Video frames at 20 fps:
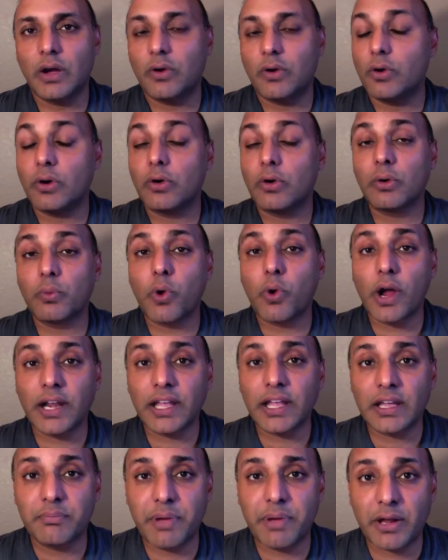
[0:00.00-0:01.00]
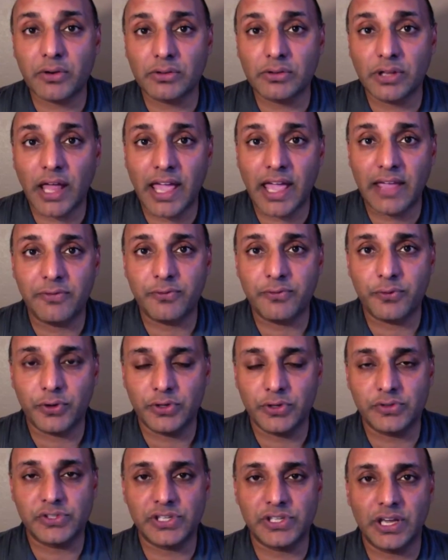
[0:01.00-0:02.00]
or wanting a better life for
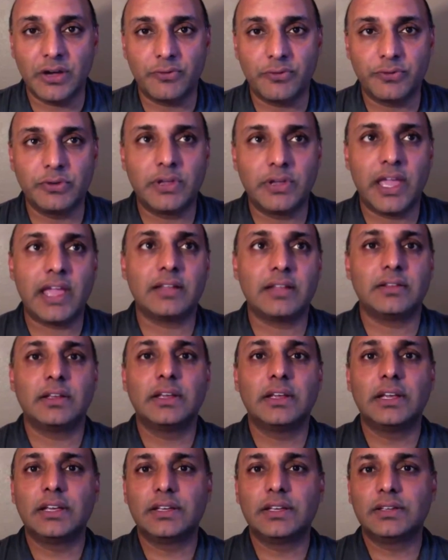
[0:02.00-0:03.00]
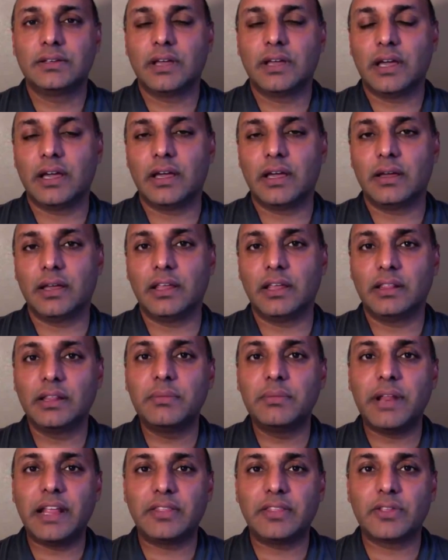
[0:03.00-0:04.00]
yourself. You can't
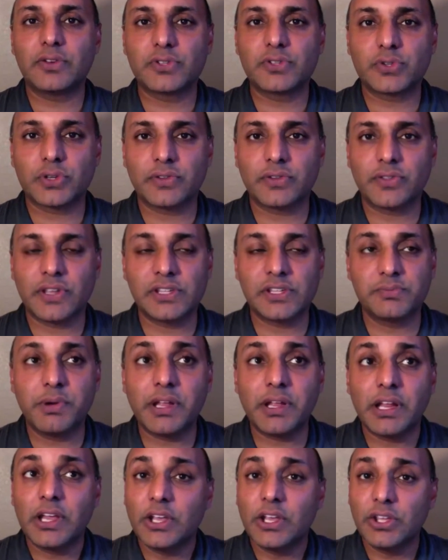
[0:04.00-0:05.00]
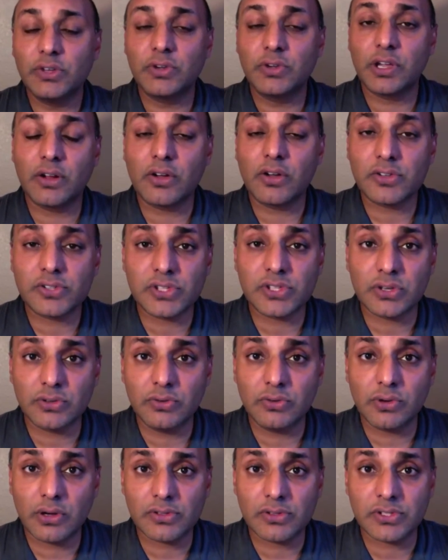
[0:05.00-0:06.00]
eliminate those sort of things. But you
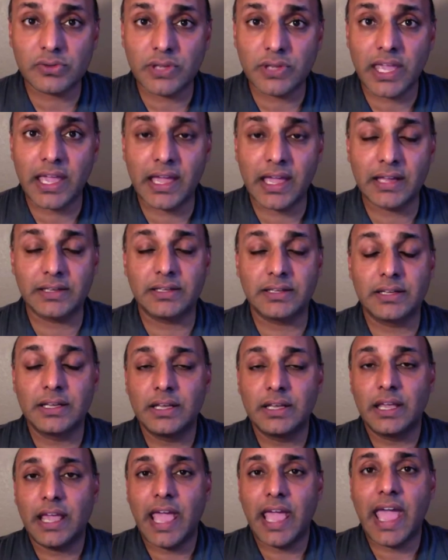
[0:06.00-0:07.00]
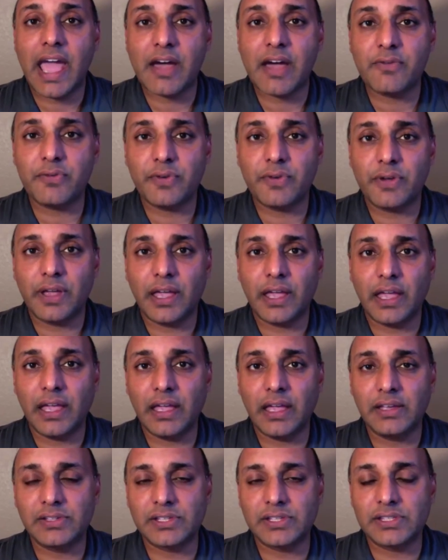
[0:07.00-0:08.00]
also can't have
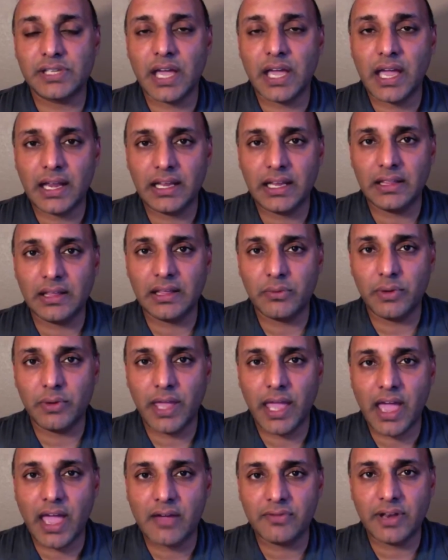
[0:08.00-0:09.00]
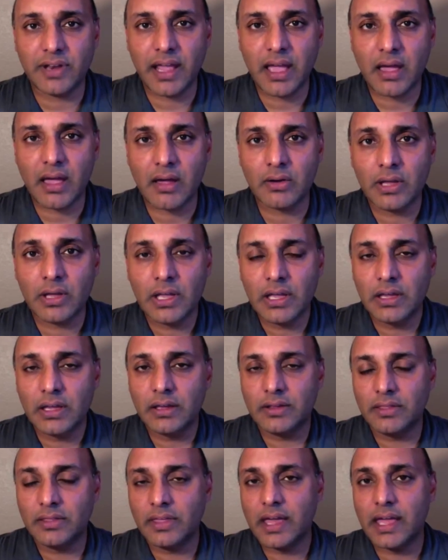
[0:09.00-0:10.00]
a society that we have now
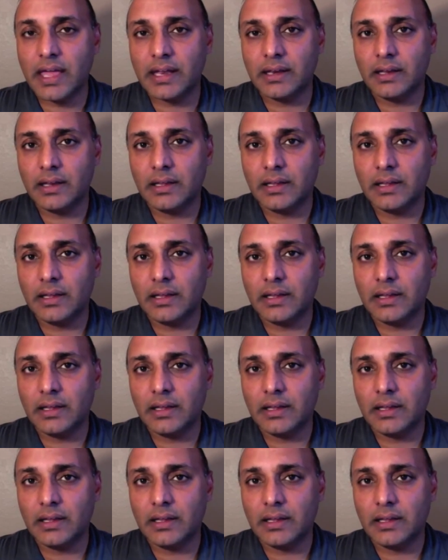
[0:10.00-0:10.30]
that